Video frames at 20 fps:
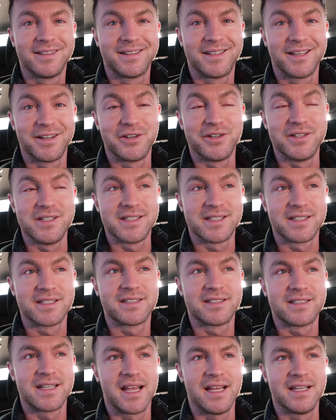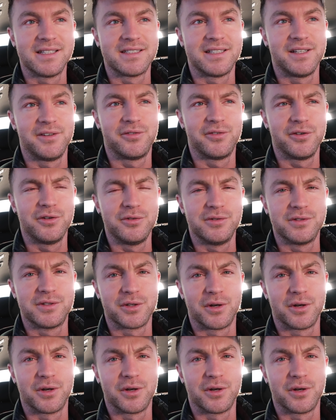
there is tasty food.